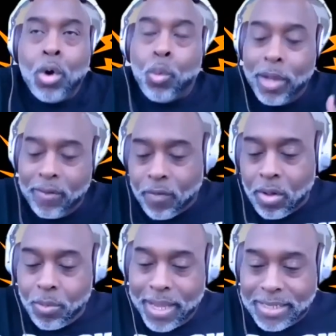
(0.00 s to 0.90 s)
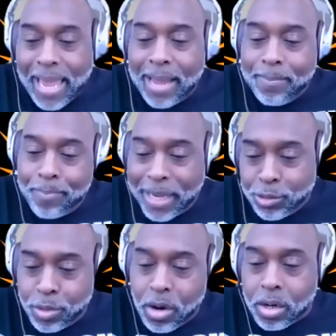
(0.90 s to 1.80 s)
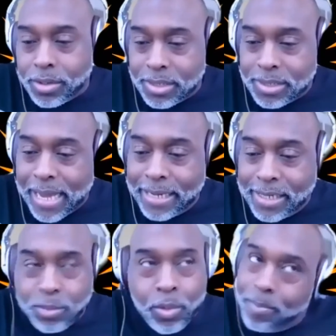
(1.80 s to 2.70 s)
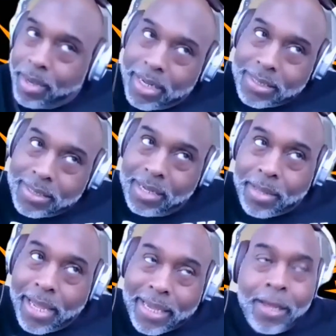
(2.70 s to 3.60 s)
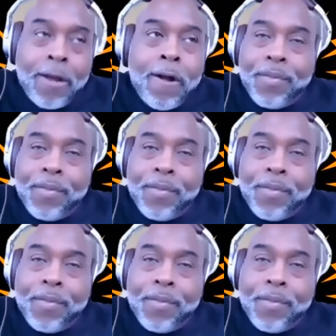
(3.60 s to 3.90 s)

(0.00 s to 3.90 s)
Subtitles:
We have always had matriarchal societies where it may not seem like it.